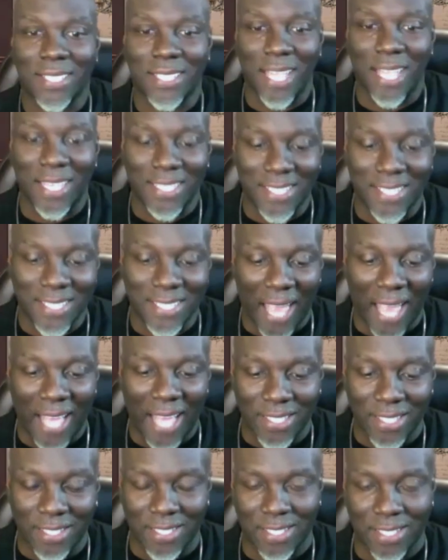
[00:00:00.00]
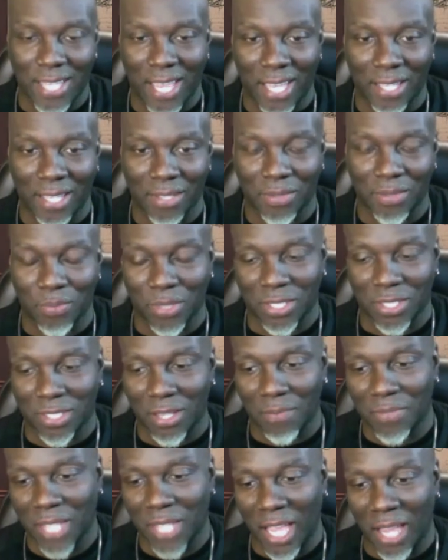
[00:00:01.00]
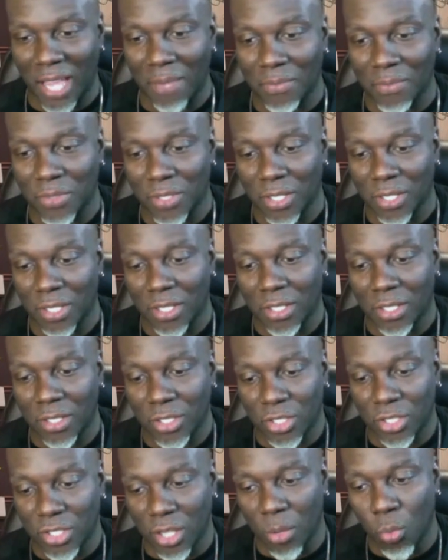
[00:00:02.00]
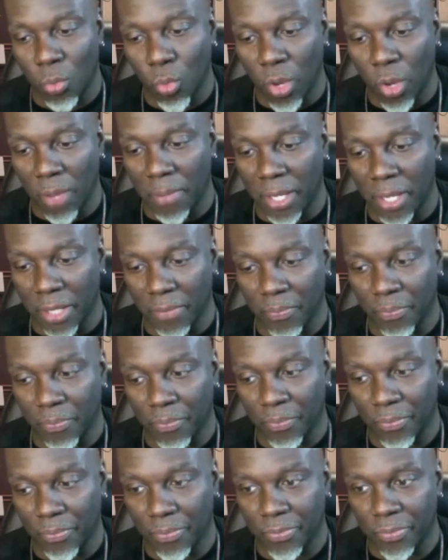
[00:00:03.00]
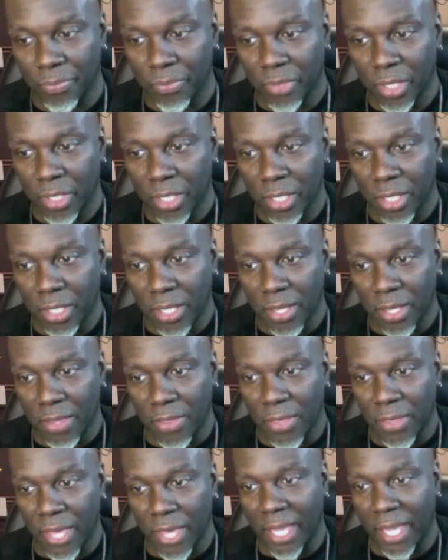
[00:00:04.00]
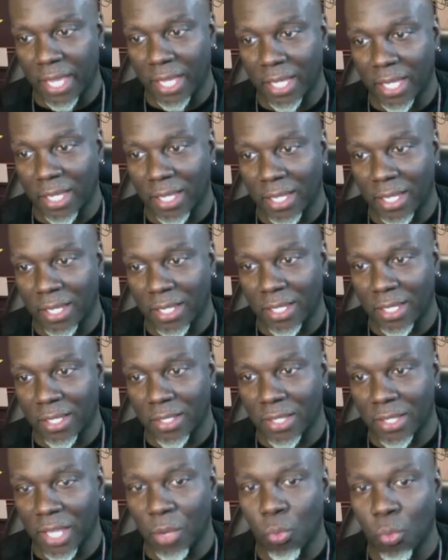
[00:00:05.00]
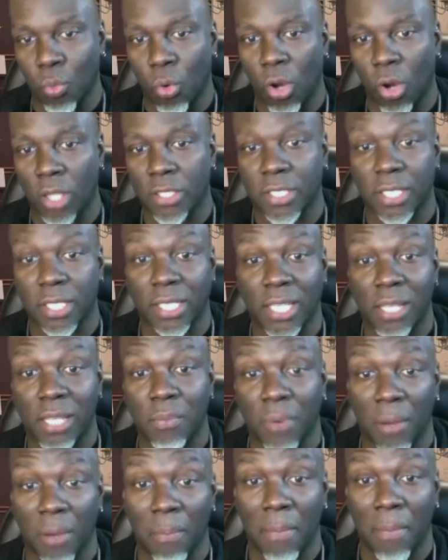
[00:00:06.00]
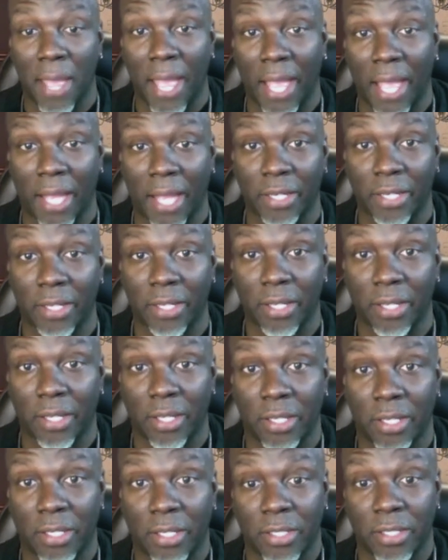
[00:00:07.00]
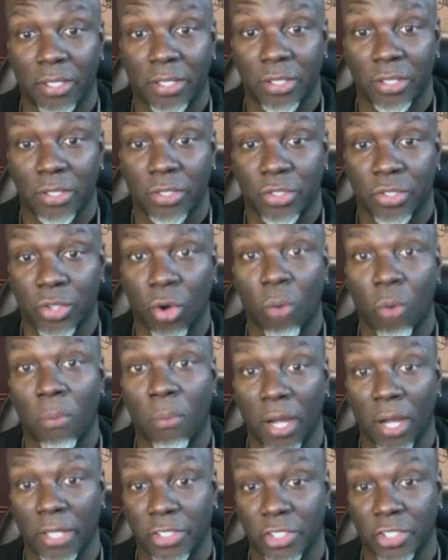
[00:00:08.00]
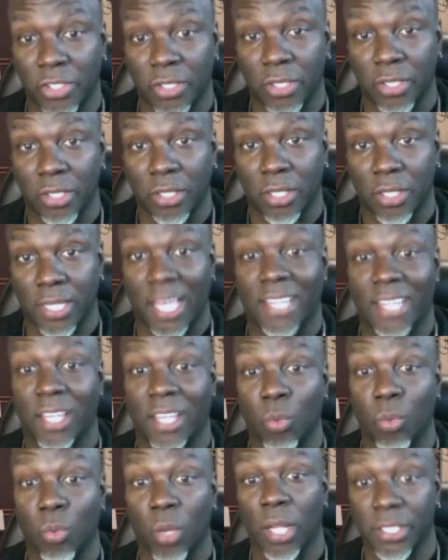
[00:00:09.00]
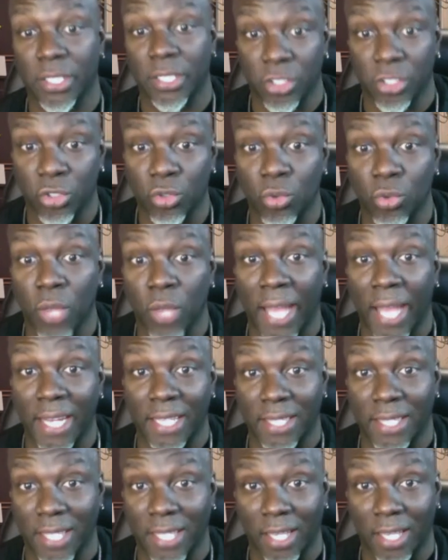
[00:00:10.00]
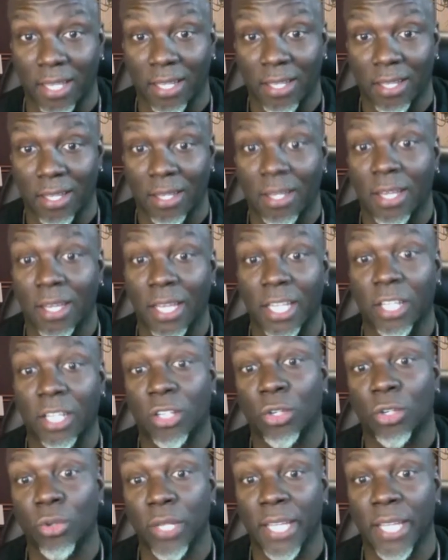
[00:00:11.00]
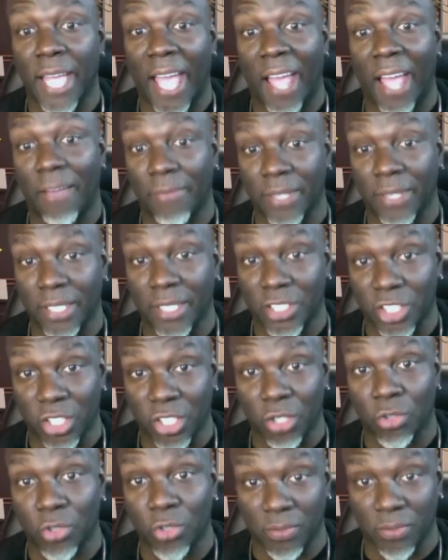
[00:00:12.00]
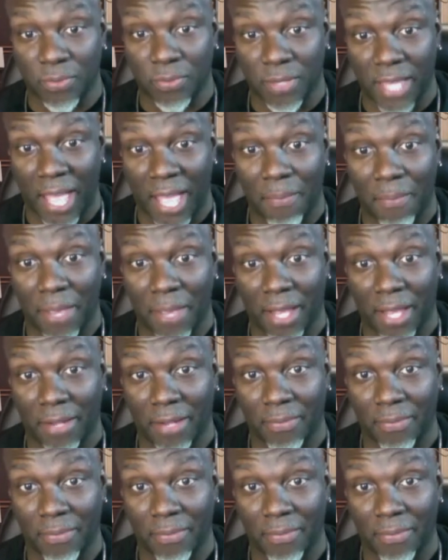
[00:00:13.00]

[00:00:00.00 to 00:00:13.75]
it's sad to say, but sometimes some women they they want to keep a man so much that they're willing to do anything, including having children for that man,